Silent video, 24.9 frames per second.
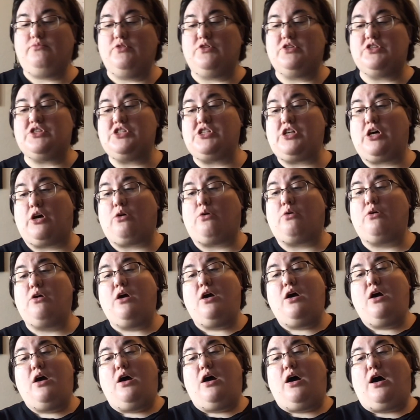So
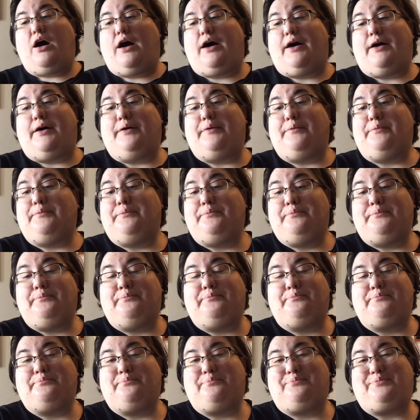
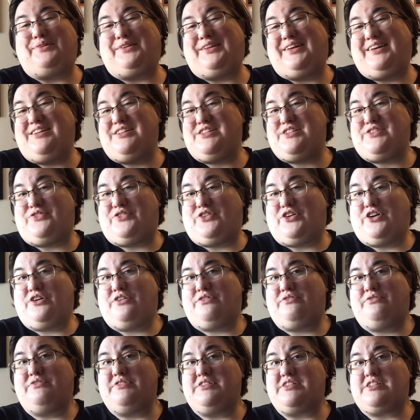plans for
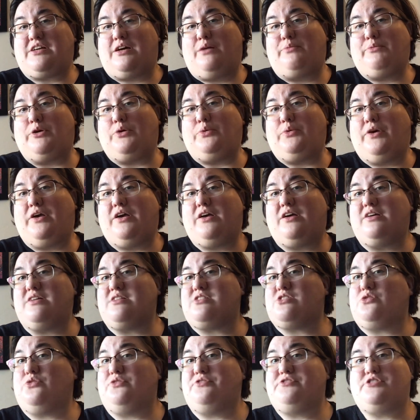this coming week is
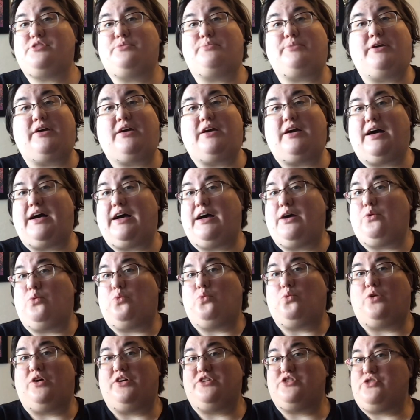going to be, I
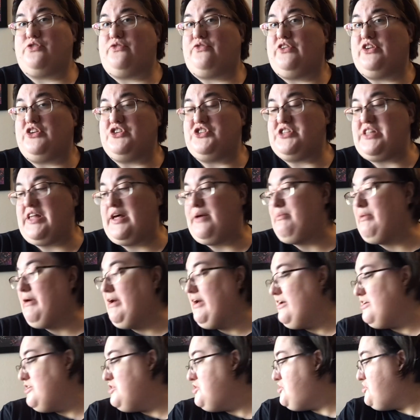want to finish that
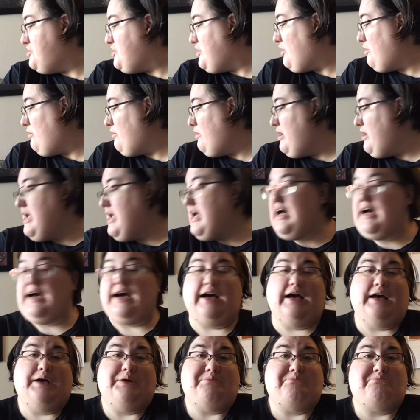page. So
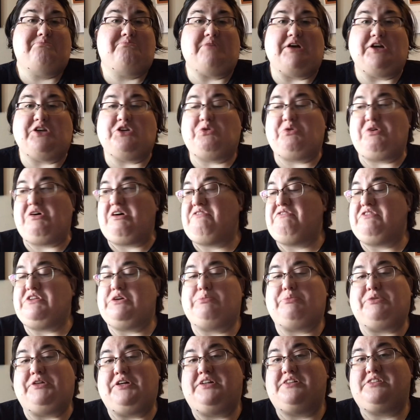I don't have any
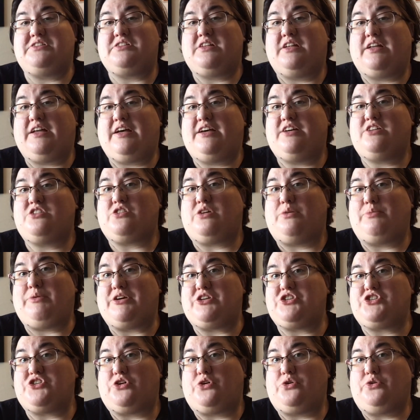plans today, so I'm
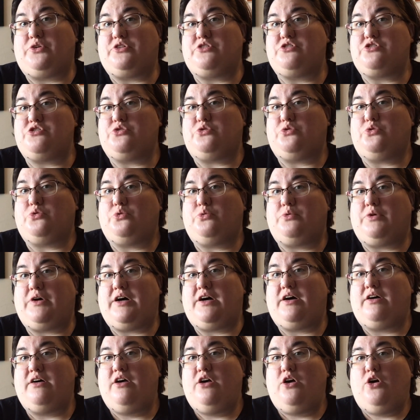actually going to
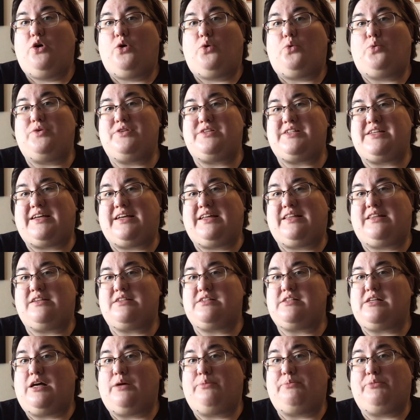once I get this
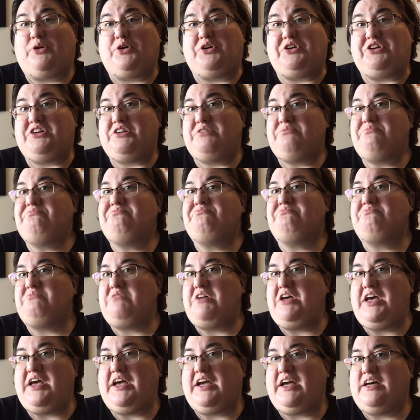uploaded,
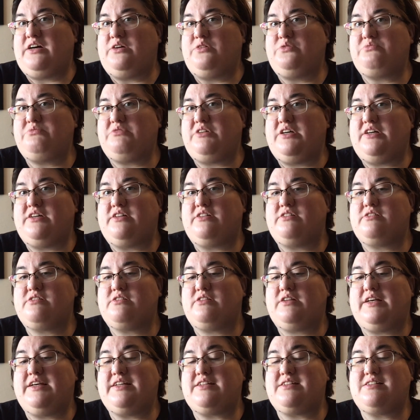hang out and
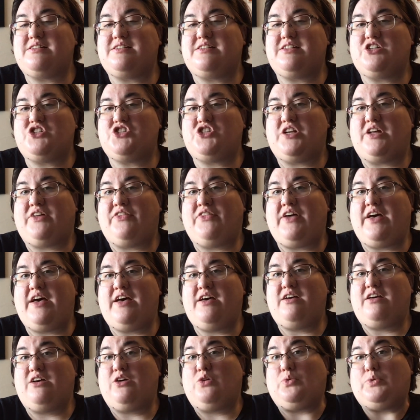get to stitching on
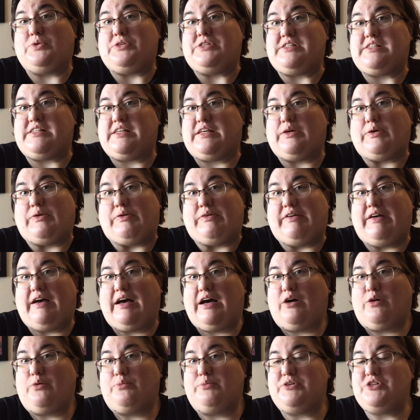that, and we'll see
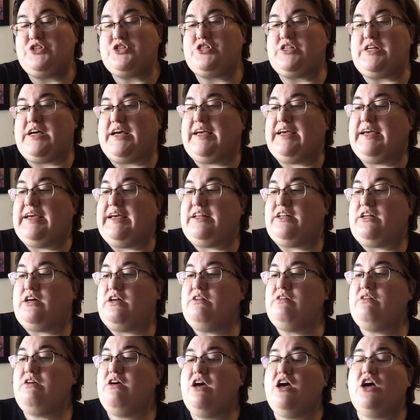how much I can get done.
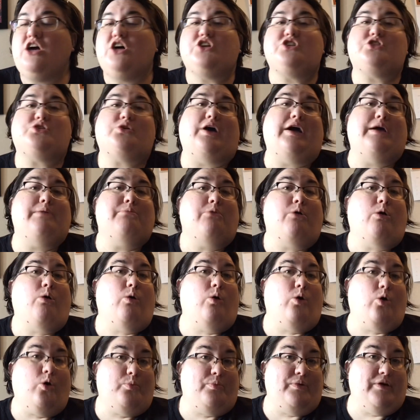So I'm
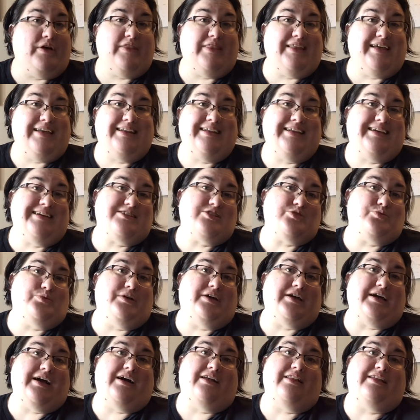hoping that next
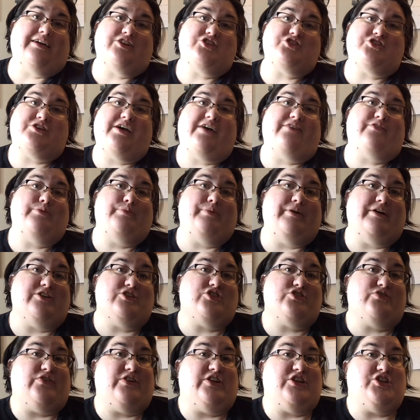week I'll actually have a
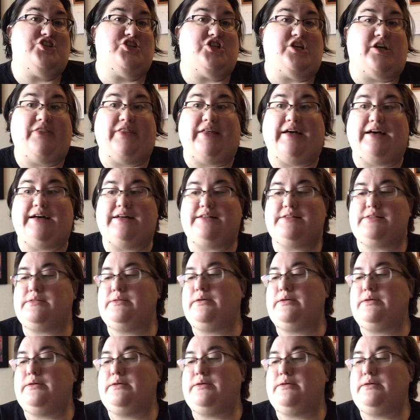page finish on that.